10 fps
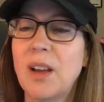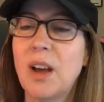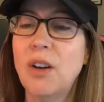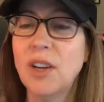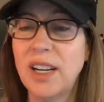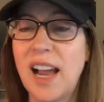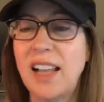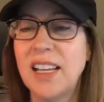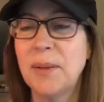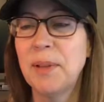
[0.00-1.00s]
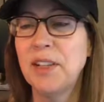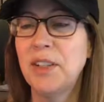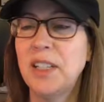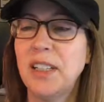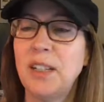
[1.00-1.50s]
Oh, good, Allie. I'm glad
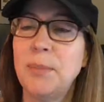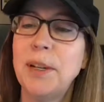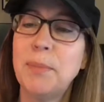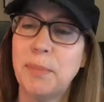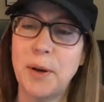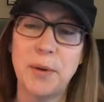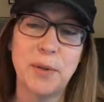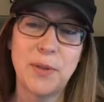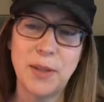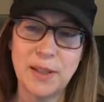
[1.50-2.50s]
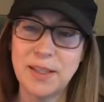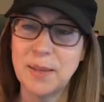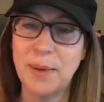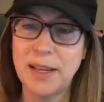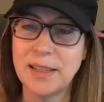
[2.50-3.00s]
you did a little bit of both. That's the
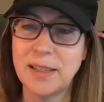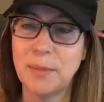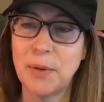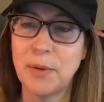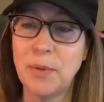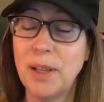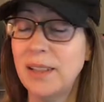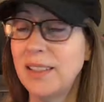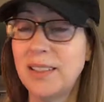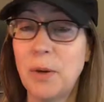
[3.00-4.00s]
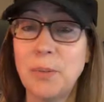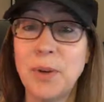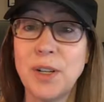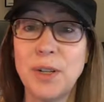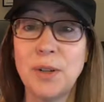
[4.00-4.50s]
best of both. Well, let's hope you
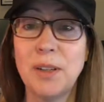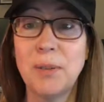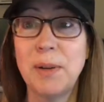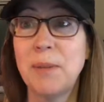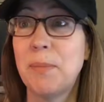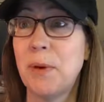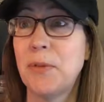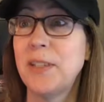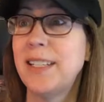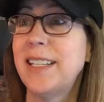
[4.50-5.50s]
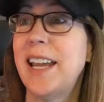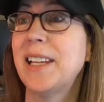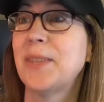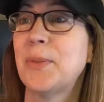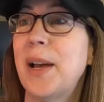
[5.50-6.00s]
can do a little bit of both today
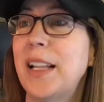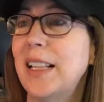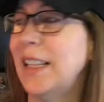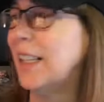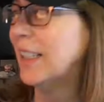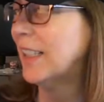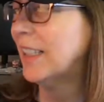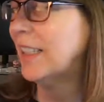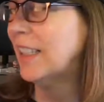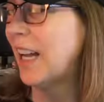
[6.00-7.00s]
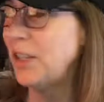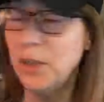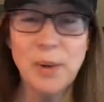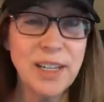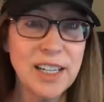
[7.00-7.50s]
as well. I
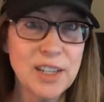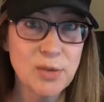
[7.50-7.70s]
do want to get us